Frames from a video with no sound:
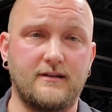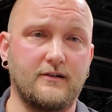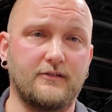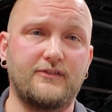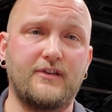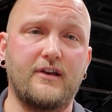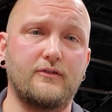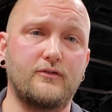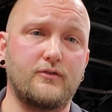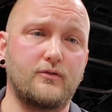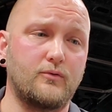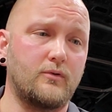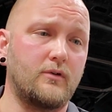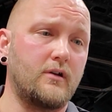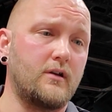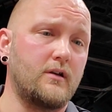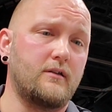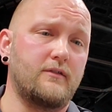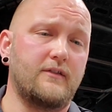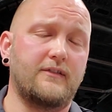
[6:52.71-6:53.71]
It'll tell you
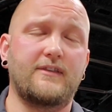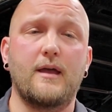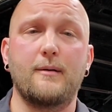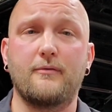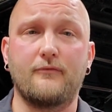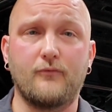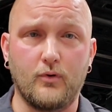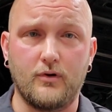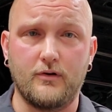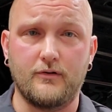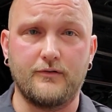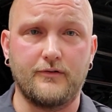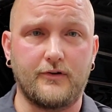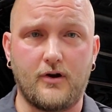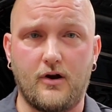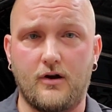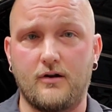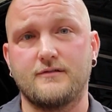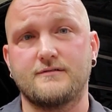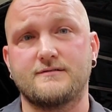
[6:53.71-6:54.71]
the type of oil your
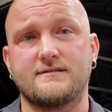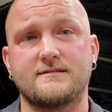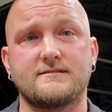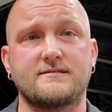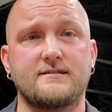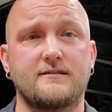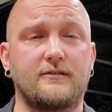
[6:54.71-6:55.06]
car uses.